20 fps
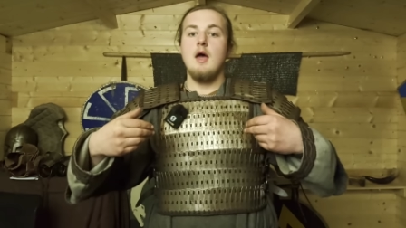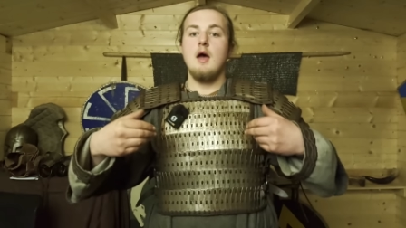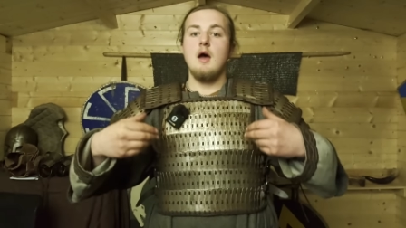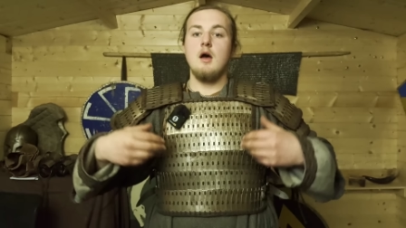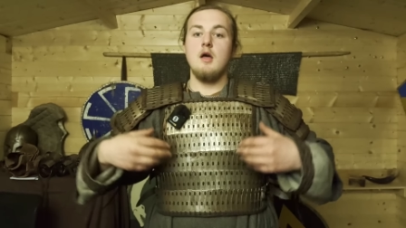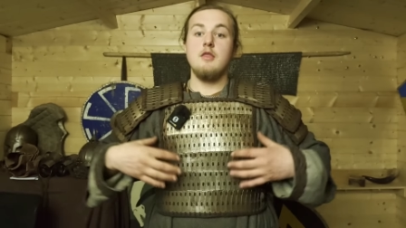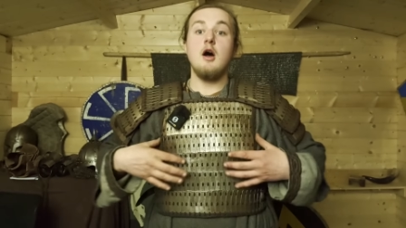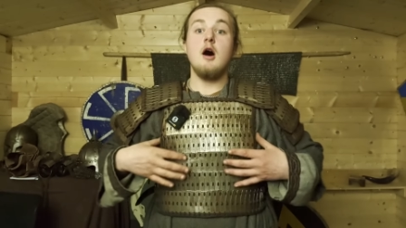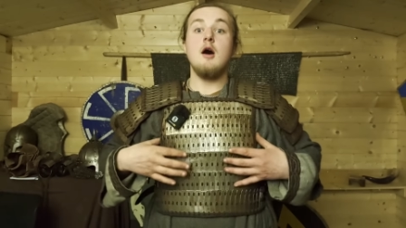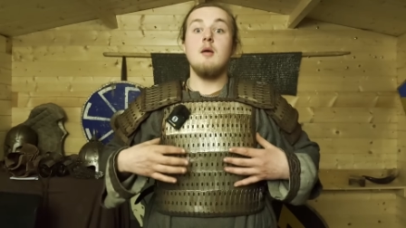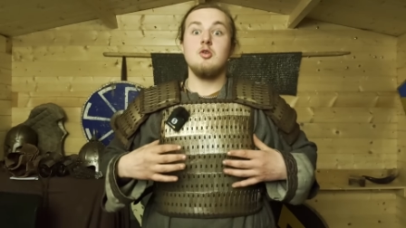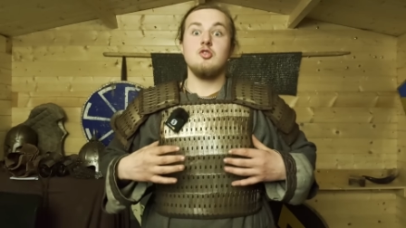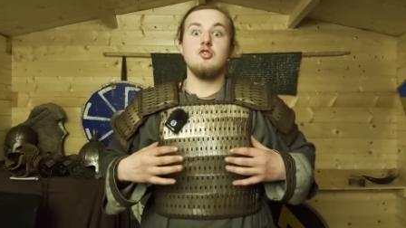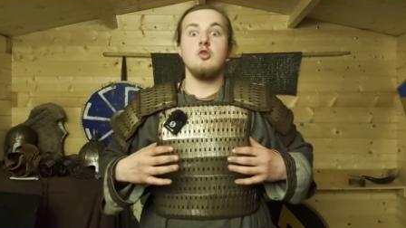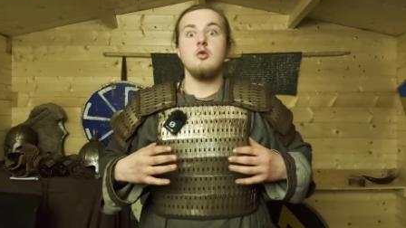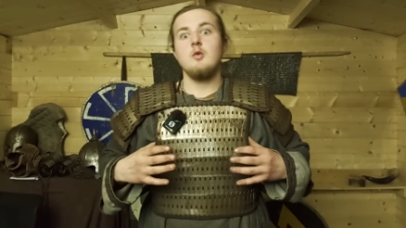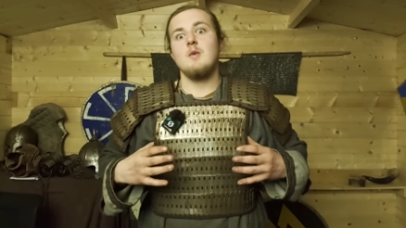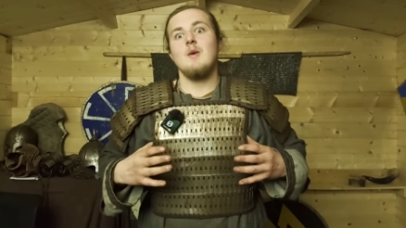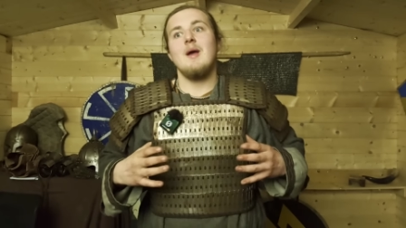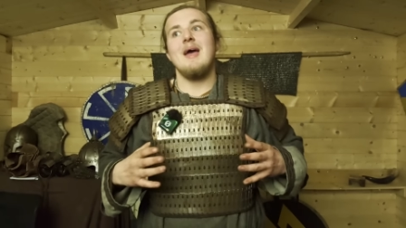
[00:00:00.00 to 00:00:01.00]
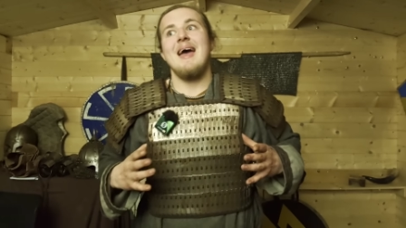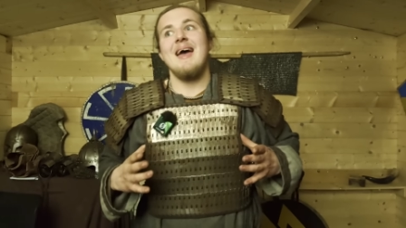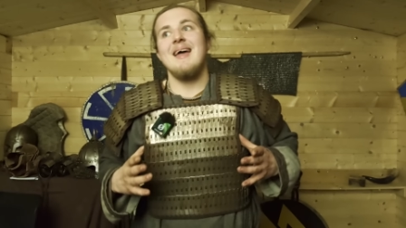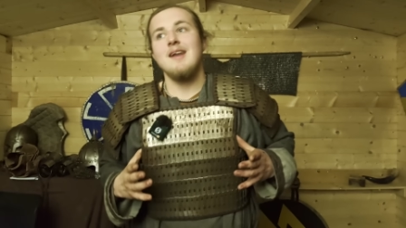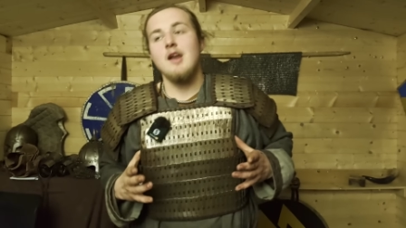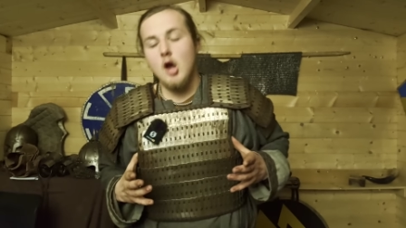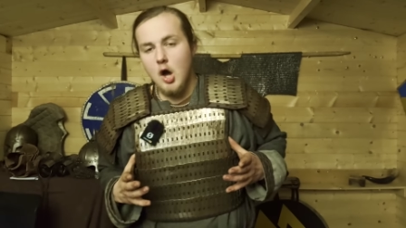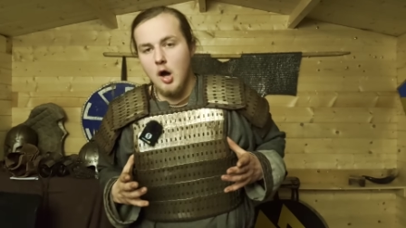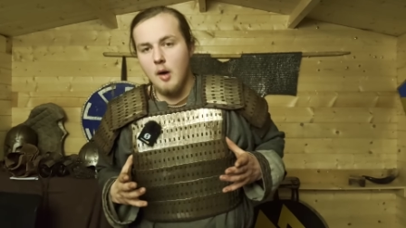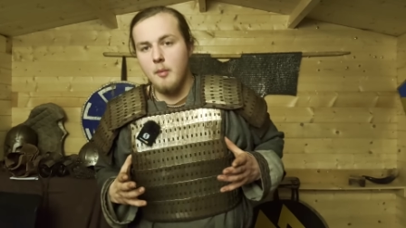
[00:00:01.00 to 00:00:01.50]
the armor is going to
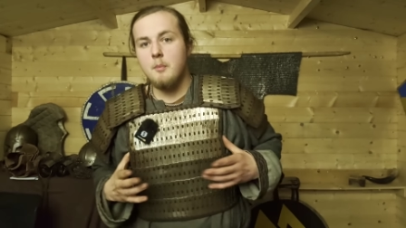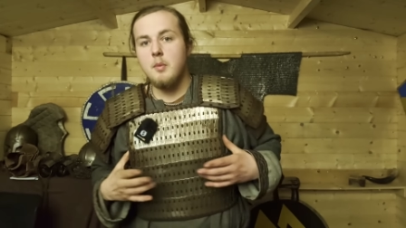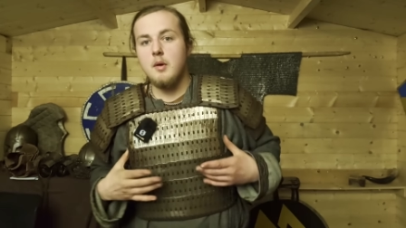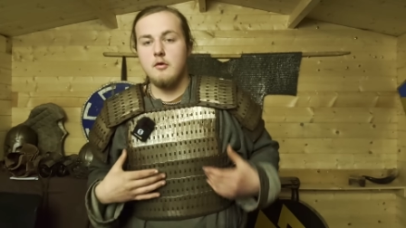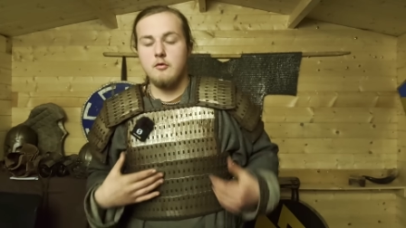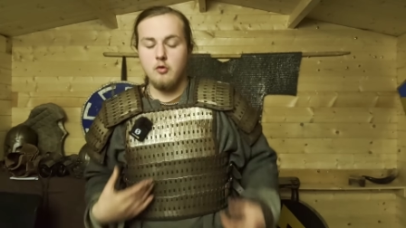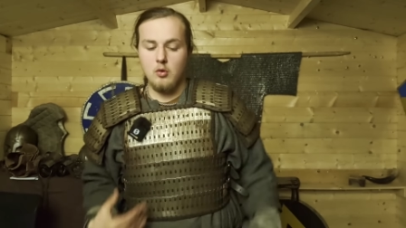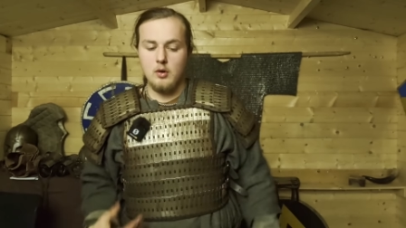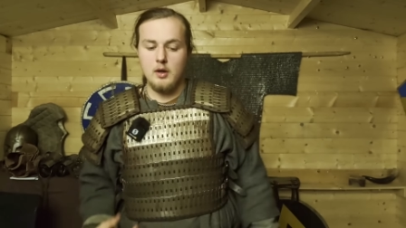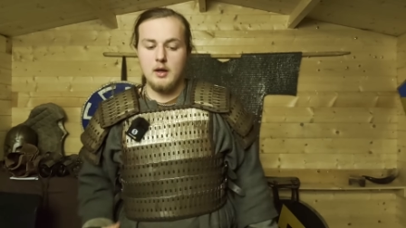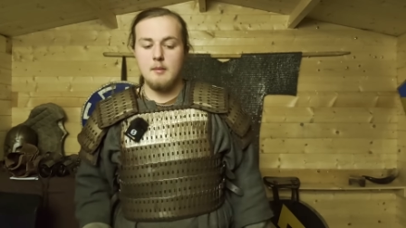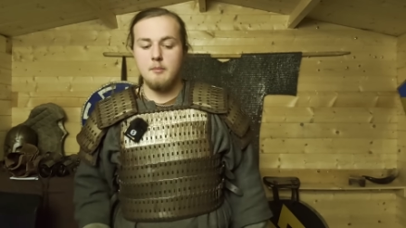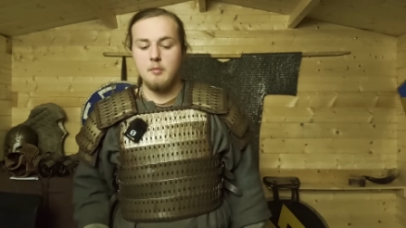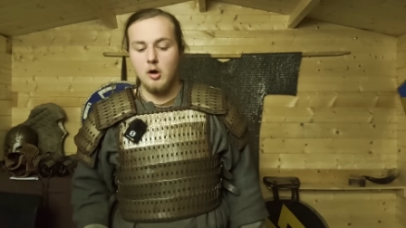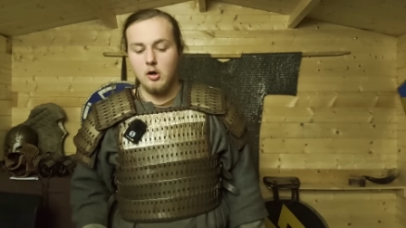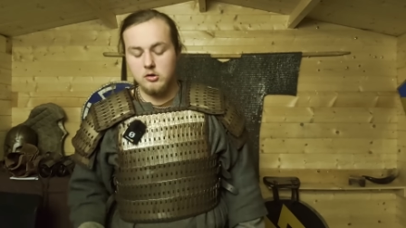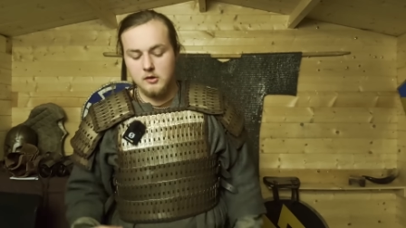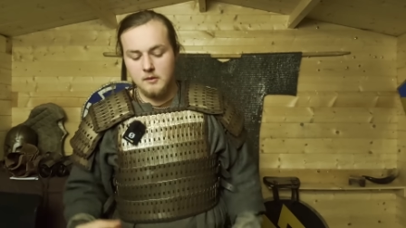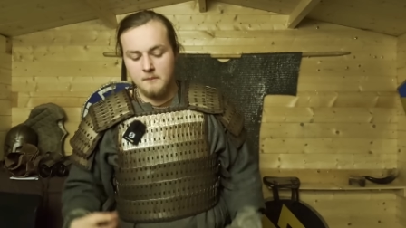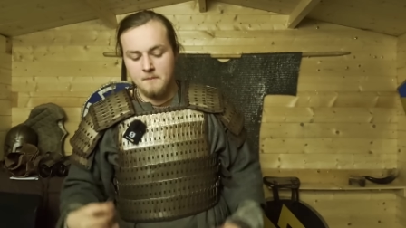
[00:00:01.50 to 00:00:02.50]
end up falling apart.